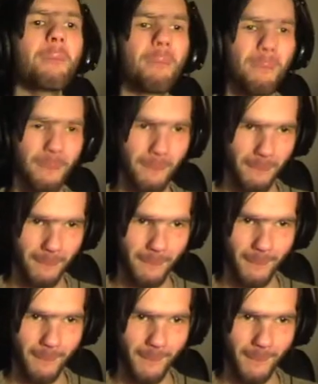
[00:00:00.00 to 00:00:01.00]

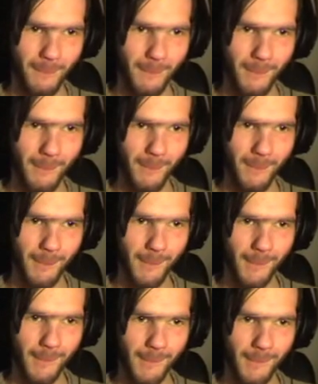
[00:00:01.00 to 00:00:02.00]

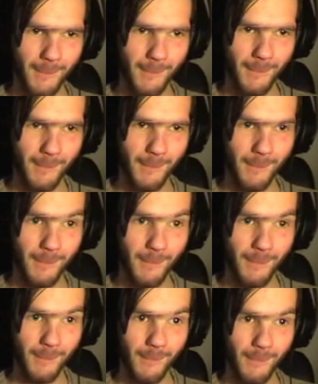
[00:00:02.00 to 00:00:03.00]

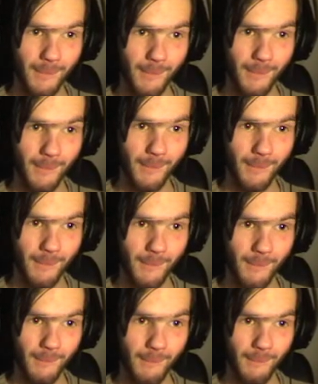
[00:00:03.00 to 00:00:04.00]

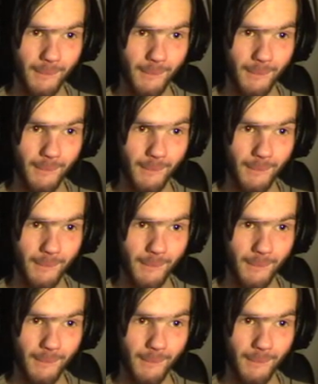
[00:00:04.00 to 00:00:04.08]
(no one is talking)